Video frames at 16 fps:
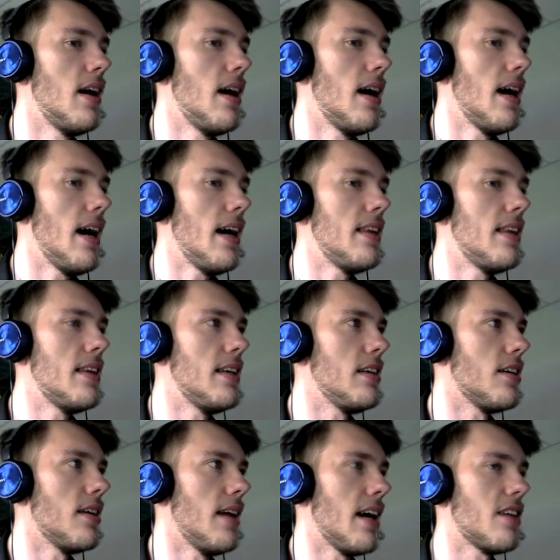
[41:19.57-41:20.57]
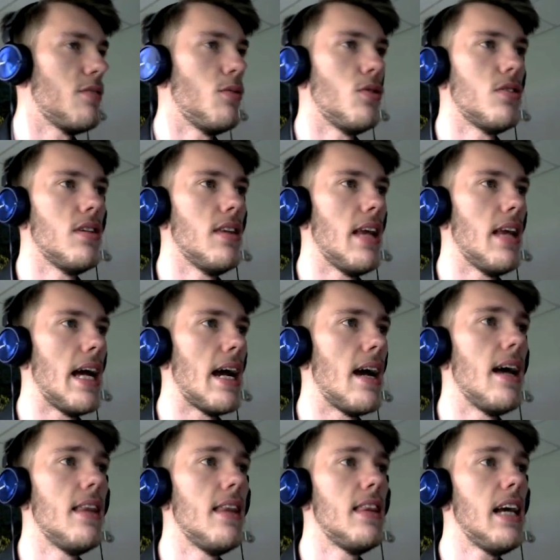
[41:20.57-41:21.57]
and then you can export it there,
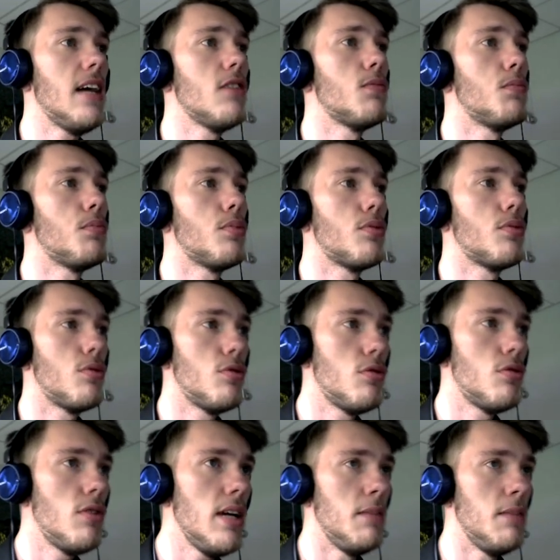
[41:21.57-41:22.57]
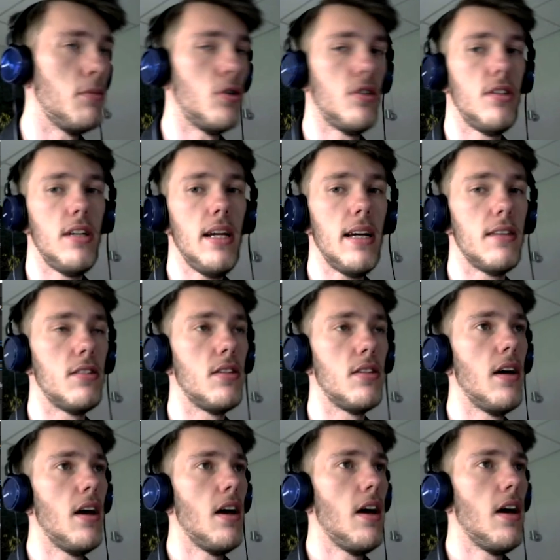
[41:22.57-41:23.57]
and that's pretty much it.
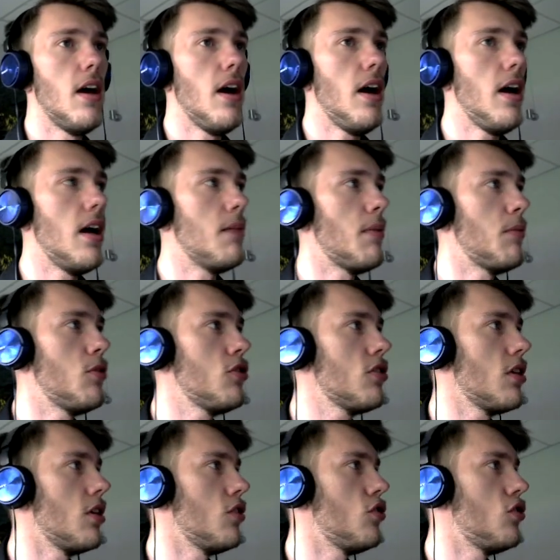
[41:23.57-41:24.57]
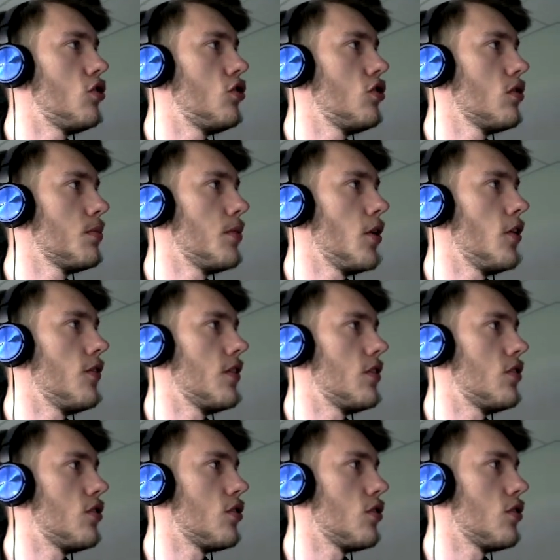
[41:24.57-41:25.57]
I'm just going to jump over
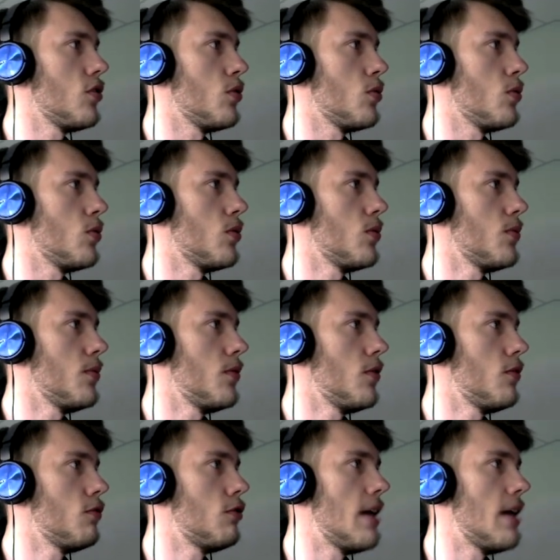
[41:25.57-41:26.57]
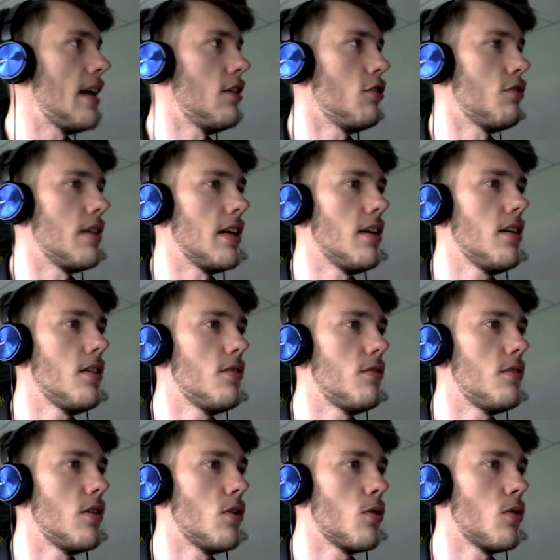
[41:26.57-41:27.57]
to rendering
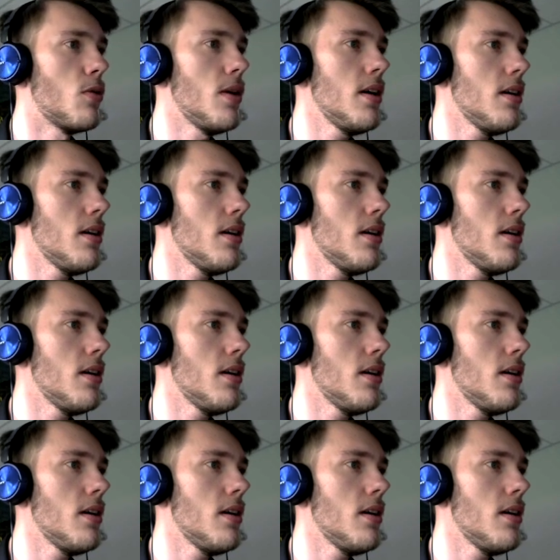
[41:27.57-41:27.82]
real quick